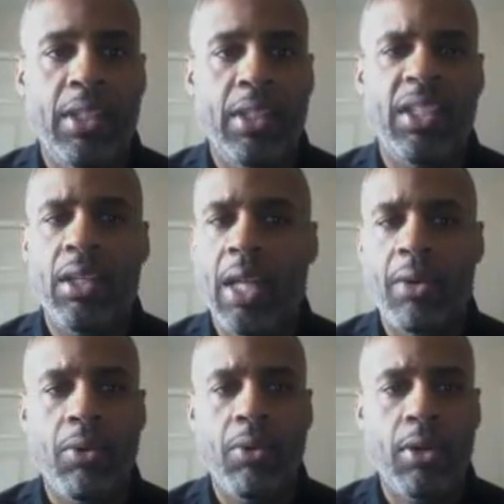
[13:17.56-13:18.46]
Doesn't need a lot
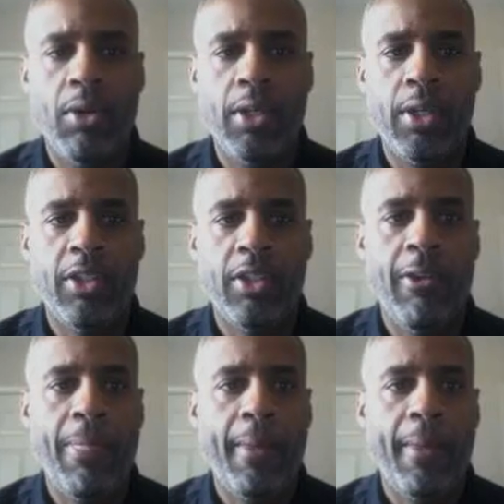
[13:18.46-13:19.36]
of work on it.
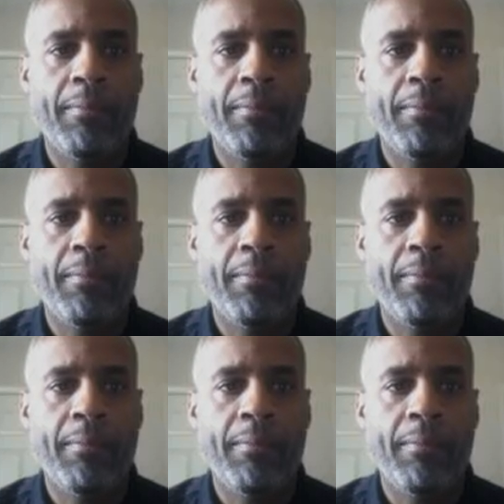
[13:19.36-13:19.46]
So